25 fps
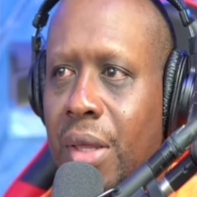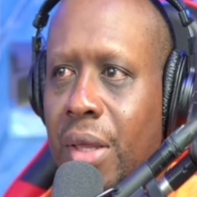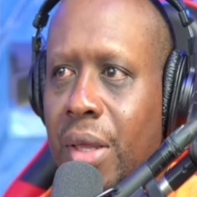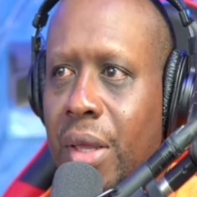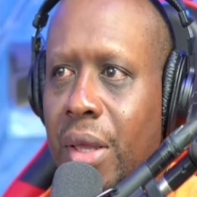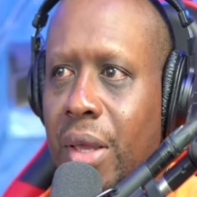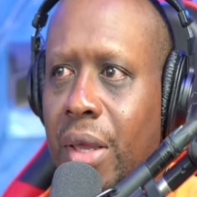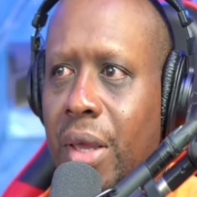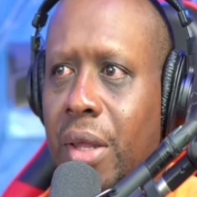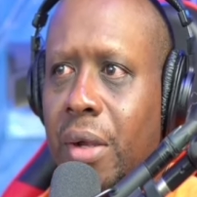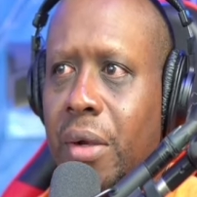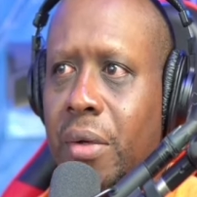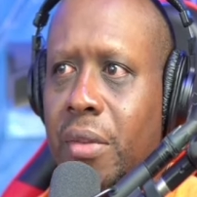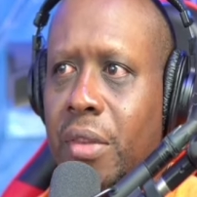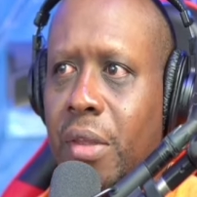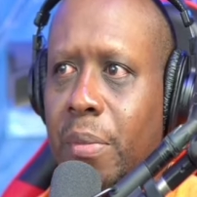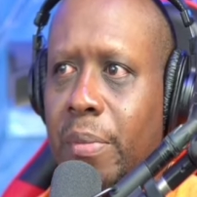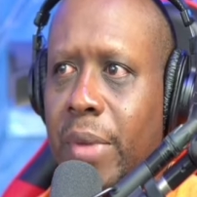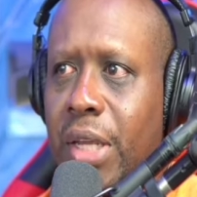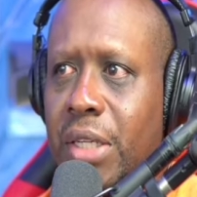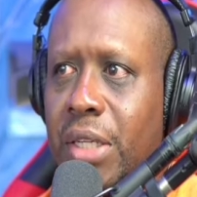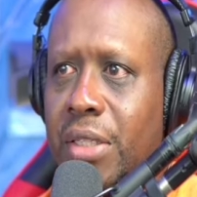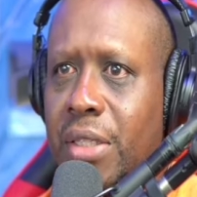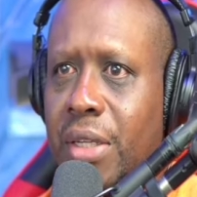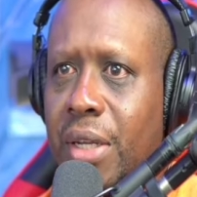Entered the
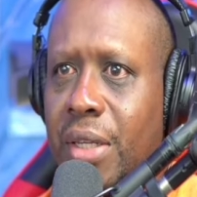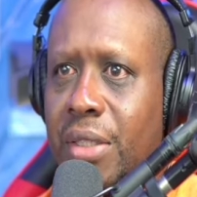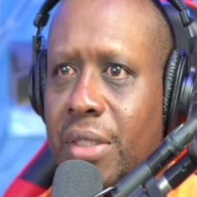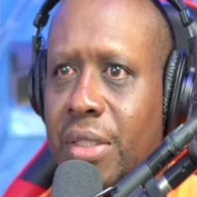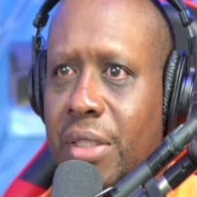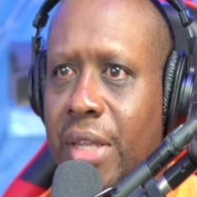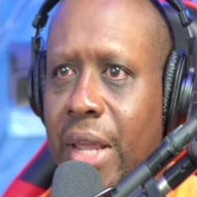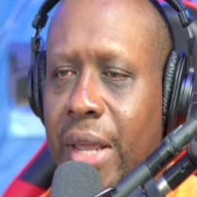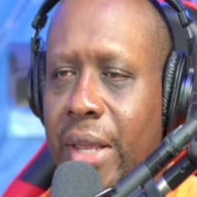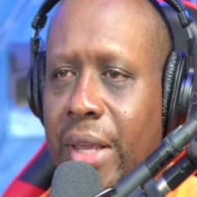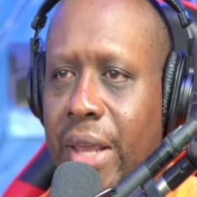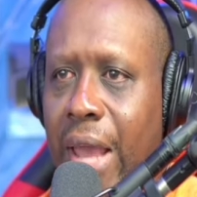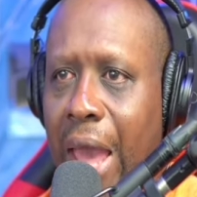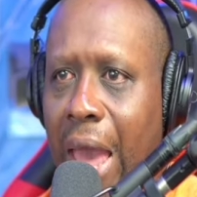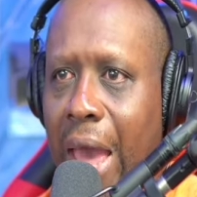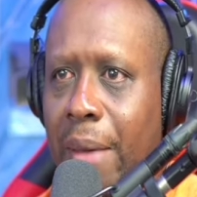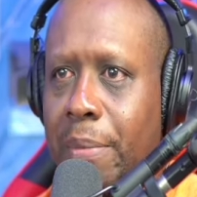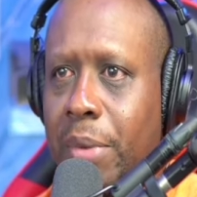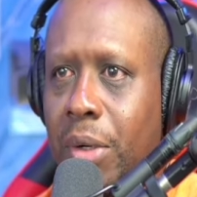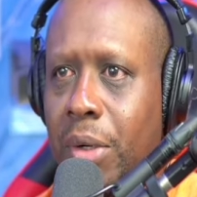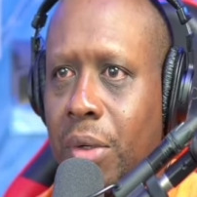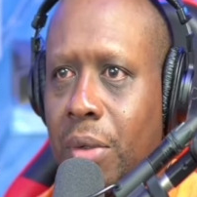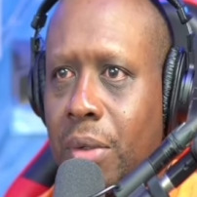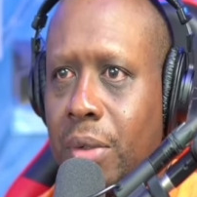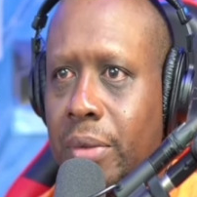Michigan state
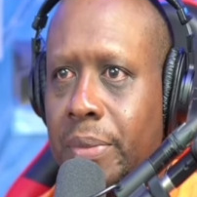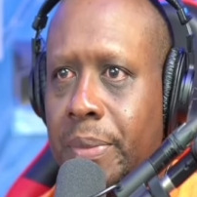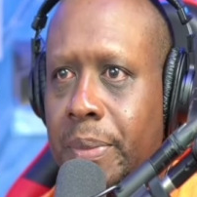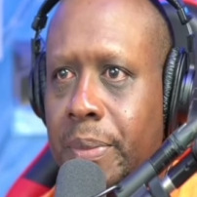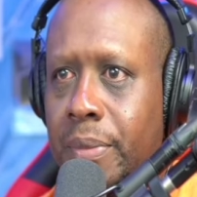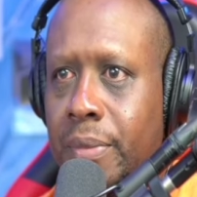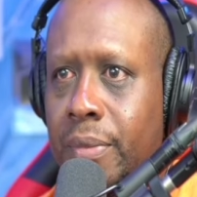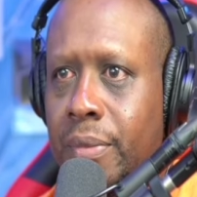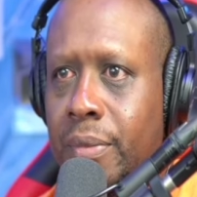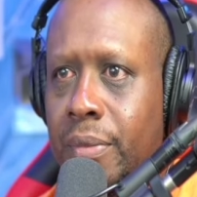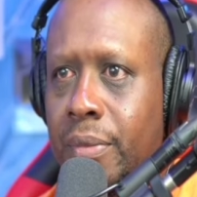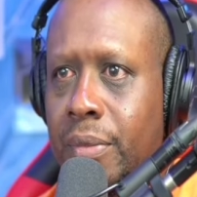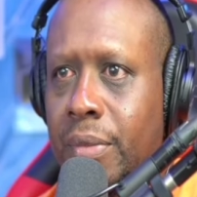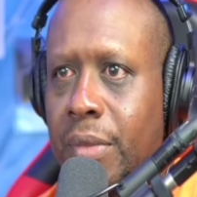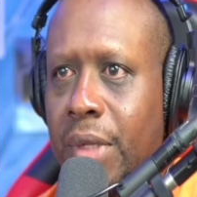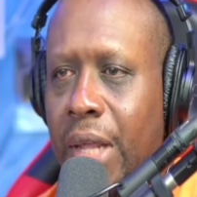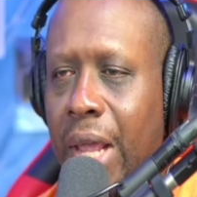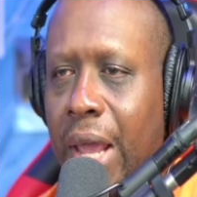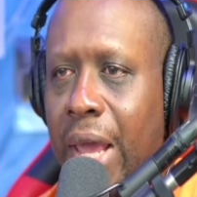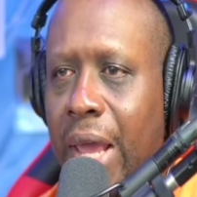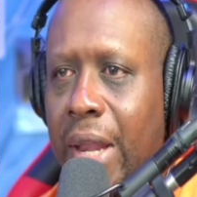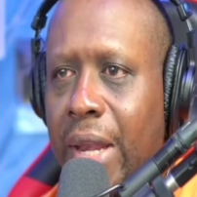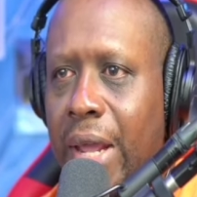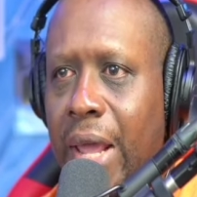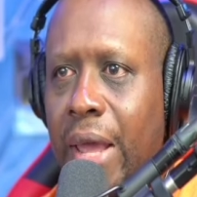capitol
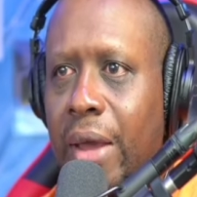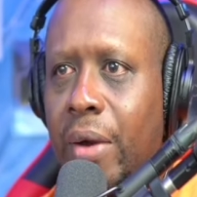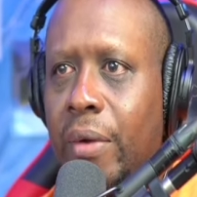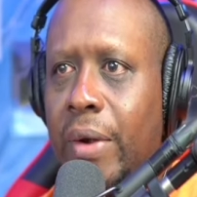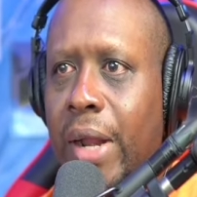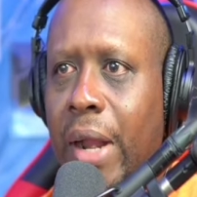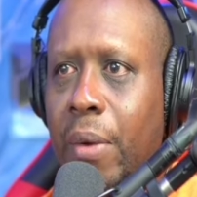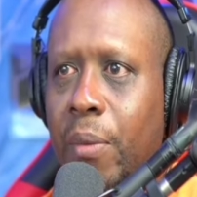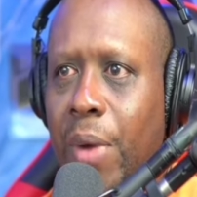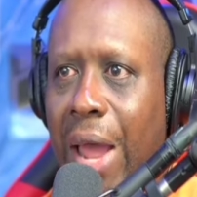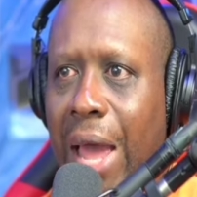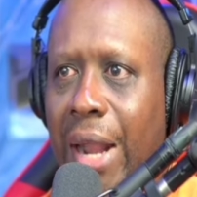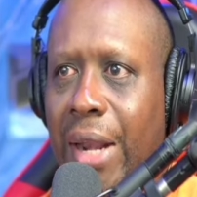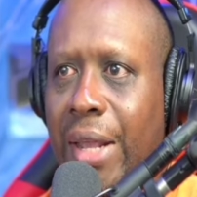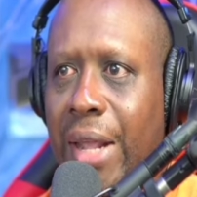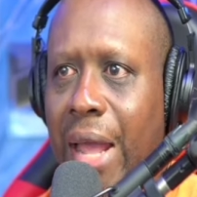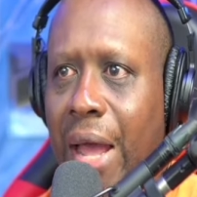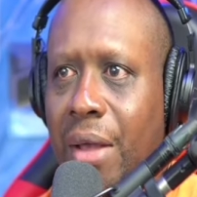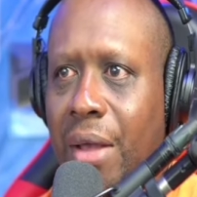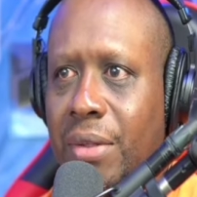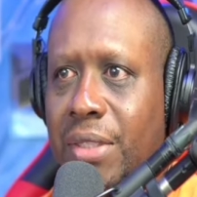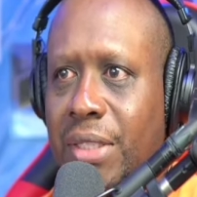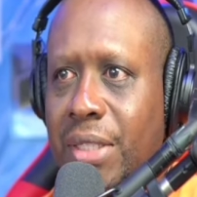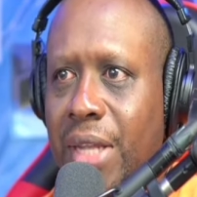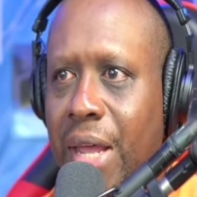and held a rally
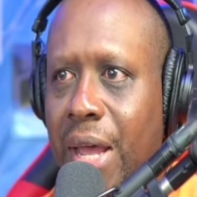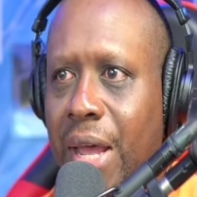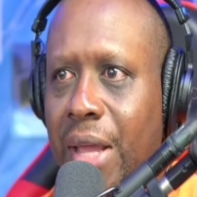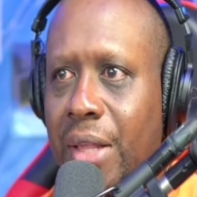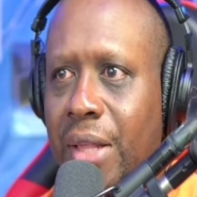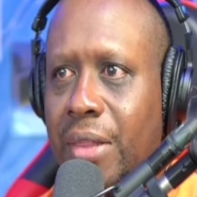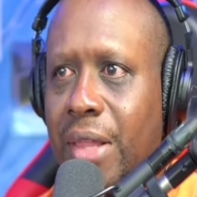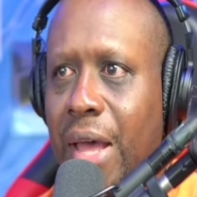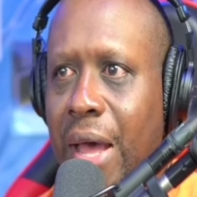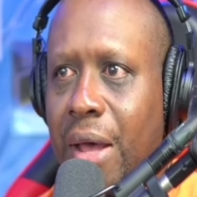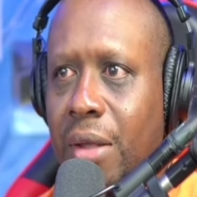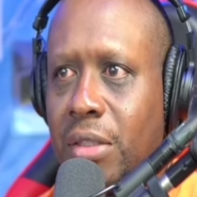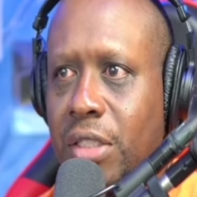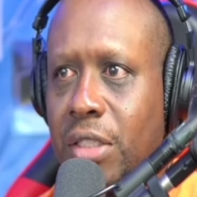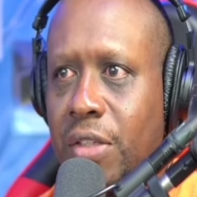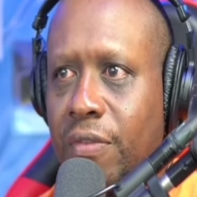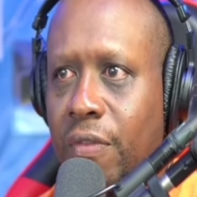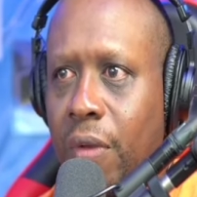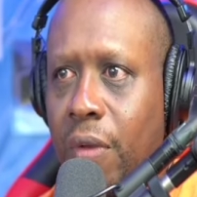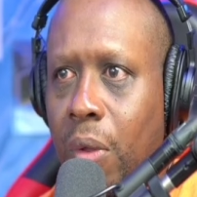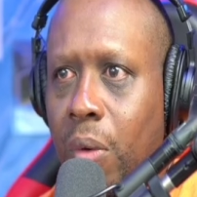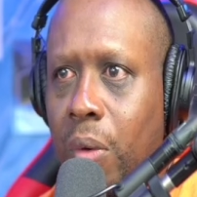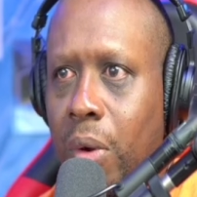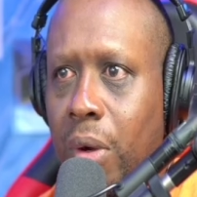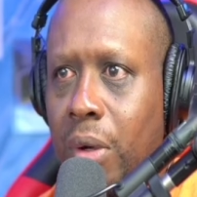outside the House
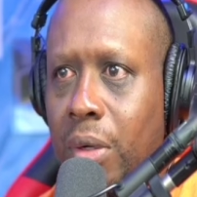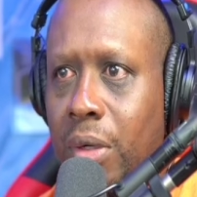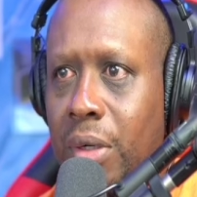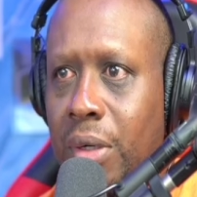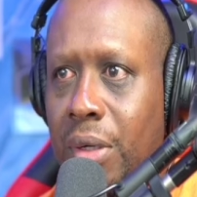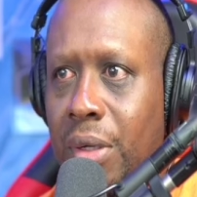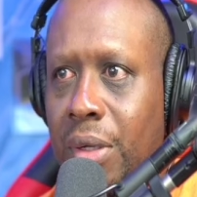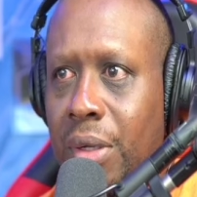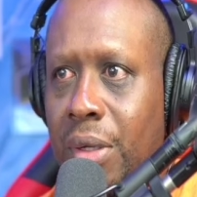floor,